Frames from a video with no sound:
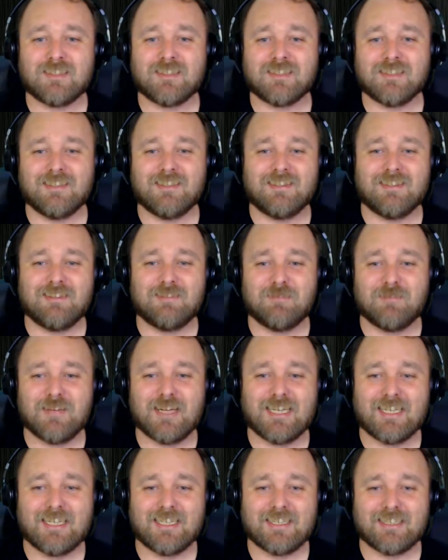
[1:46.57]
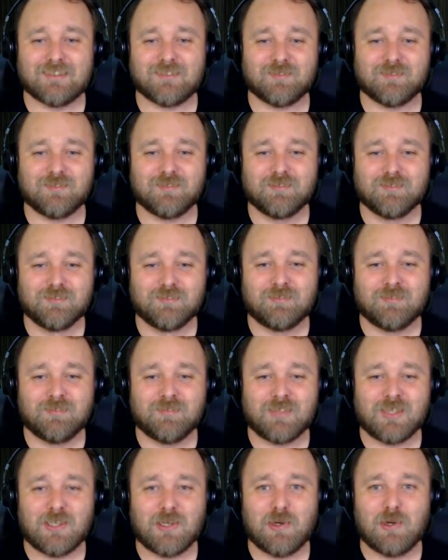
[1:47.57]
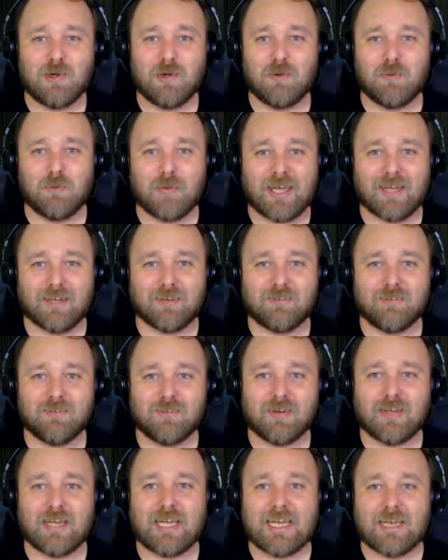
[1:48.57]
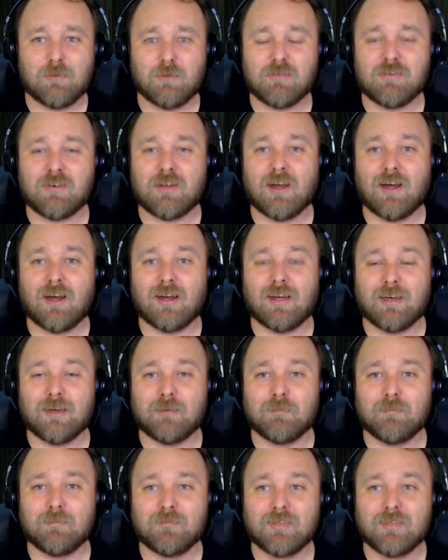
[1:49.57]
Oh my. Oh well. Well, hey, we've got